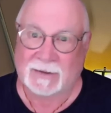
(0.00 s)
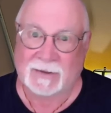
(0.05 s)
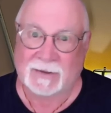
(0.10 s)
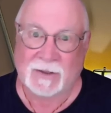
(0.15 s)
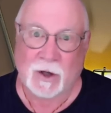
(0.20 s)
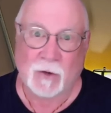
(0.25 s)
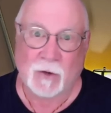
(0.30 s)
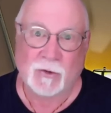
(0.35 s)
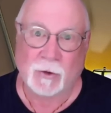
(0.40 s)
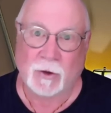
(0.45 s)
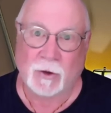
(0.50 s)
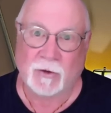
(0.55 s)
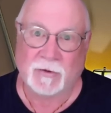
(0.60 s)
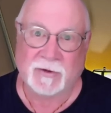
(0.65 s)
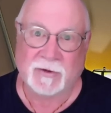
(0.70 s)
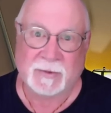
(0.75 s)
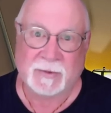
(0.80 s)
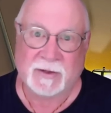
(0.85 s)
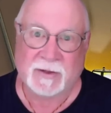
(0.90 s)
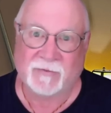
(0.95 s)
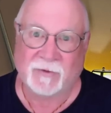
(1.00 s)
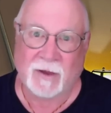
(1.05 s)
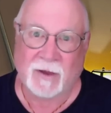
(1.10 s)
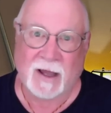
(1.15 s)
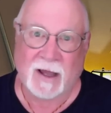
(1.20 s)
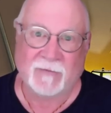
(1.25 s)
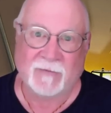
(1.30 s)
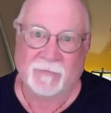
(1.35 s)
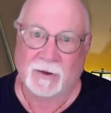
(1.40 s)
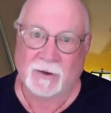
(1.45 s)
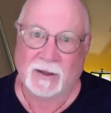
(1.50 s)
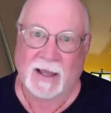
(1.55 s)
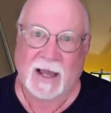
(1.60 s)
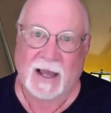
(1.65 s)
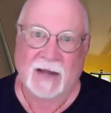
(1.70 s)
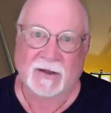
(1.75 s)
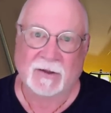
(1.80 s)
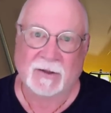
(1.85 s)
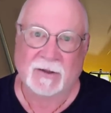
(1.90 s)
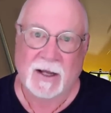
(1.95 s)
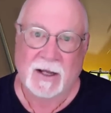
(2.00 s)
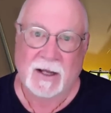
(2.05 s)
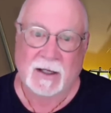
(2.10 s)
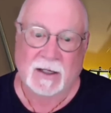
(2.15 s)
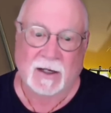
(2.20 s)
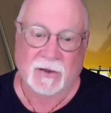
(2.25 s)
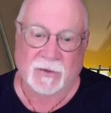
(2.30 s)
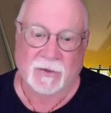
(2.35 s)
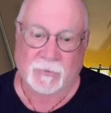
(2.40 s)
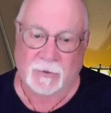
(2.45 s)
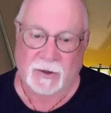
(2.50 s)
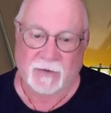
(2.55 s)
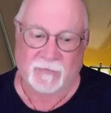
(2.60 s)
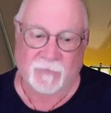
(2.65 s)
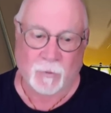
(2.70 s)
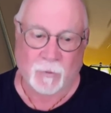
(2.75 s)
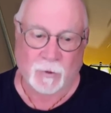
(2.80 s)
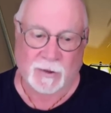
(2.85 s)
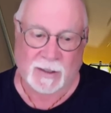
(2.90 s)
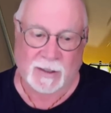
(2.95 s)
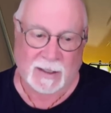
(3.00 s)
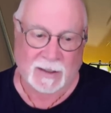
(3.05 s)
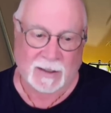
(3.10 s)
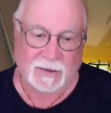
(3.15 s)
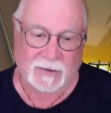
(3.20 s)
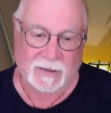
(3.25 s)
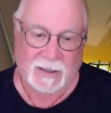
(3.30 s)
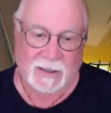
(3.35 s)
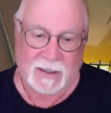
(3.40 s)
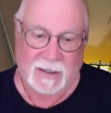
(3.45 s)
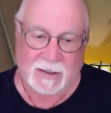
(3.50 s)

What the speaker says: No drones have been flying for the last 3 or 4 days.